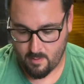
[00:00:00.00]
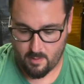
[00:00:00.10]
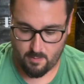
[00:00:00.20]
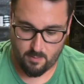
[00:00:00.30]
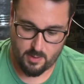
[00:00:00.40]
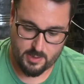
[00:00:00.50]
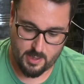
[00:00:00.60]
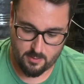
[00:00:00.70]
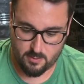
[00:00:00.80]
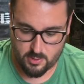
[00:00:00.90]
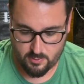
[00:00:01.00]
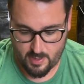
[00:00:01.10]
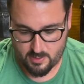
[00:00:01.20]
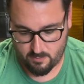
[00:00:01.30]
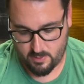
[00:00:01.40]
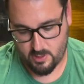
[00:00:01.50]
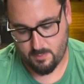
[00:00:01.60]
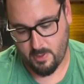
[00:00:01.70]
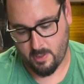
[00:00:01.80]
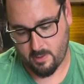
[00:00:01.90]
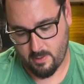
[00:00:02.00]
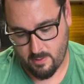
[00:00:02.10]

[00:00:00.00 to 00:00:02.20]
And we're going to take those strands that we just picked.